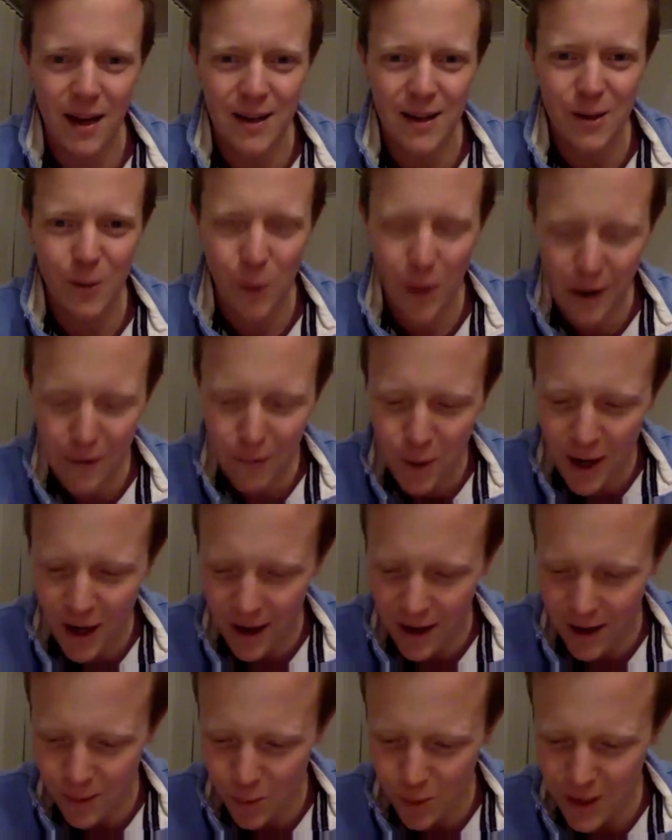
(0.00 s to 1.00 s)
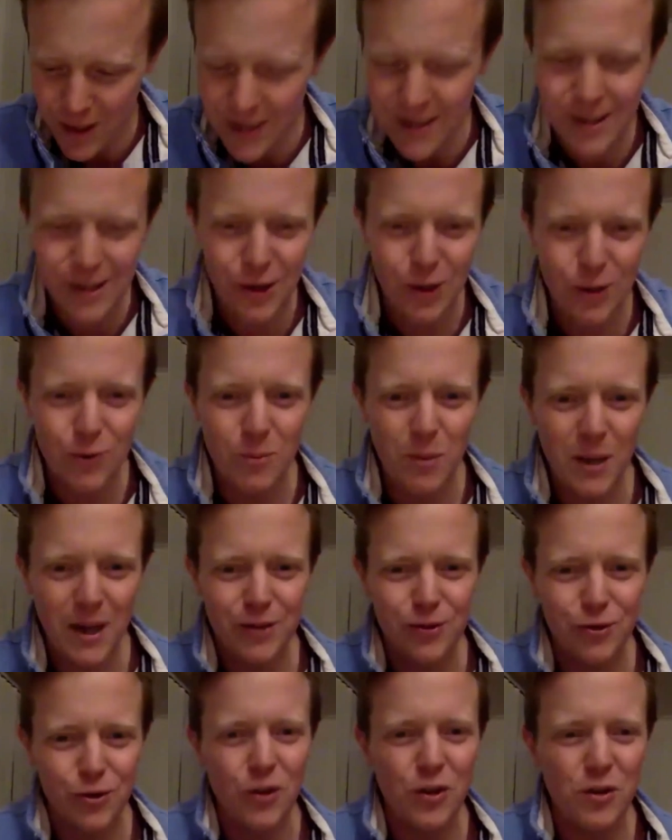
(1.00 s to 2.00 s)
So what have we heard? What are these two big
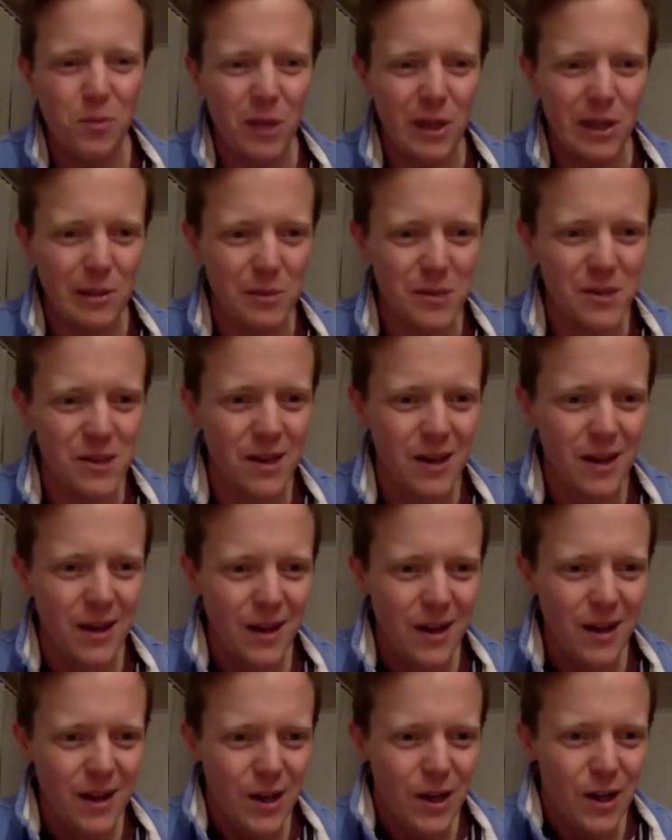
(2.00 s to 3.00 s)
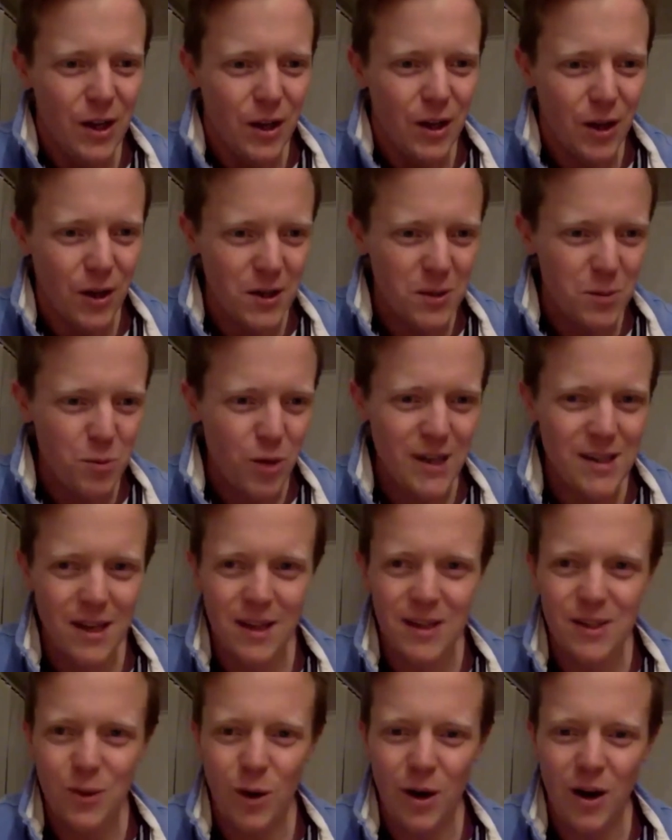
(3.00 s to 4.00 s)
truth bulbs God is pressing
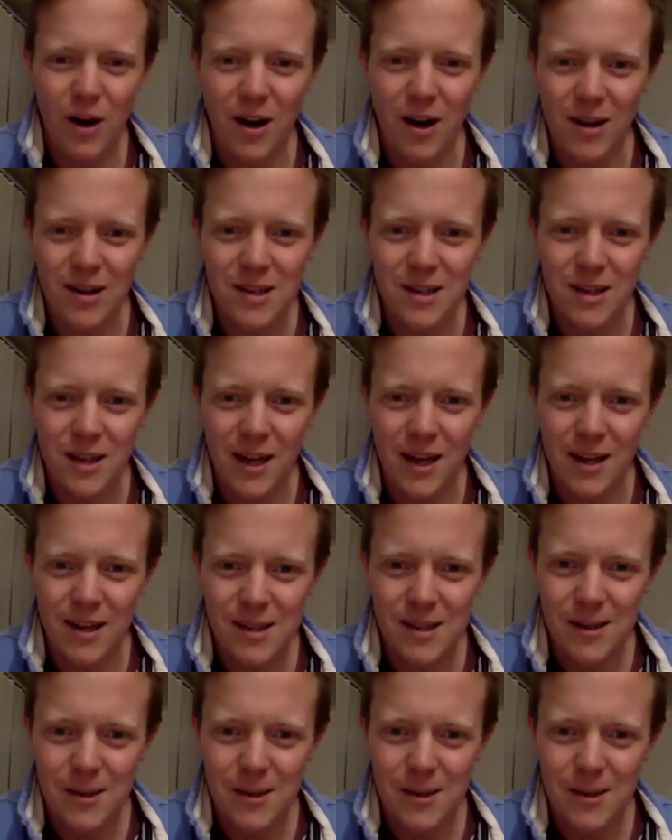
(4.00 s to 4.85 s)
into our hearts tonight?